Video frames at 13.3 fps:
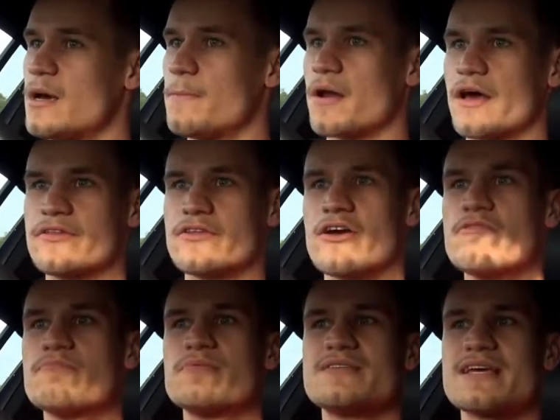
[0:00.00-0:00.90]
But I
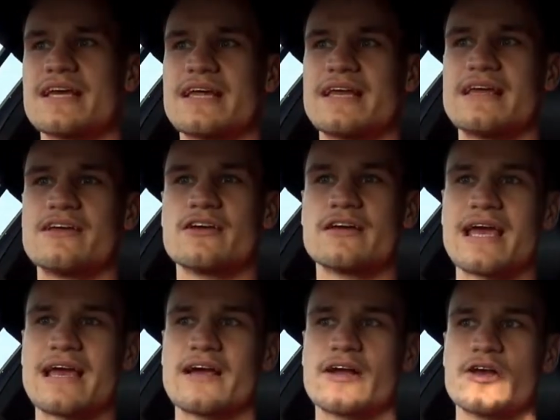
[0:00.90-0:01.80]
don't particularly
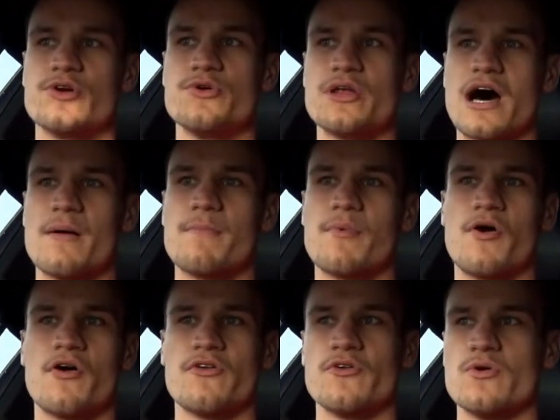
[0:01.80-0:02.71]
get clued up
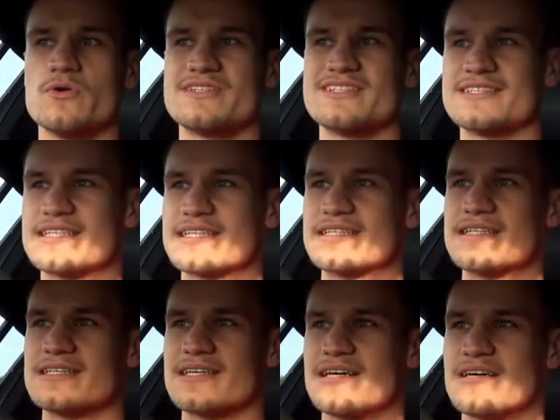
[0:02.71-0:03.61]
on 0 to
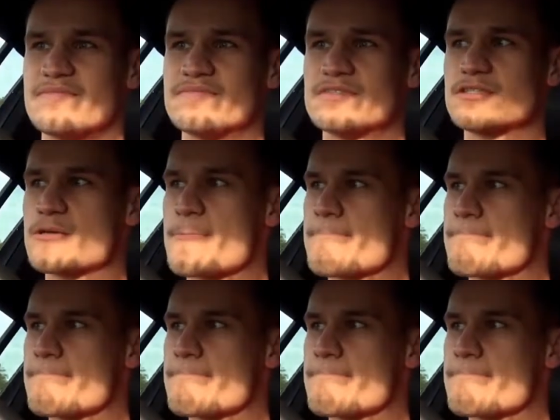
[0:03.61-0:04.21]
60 times.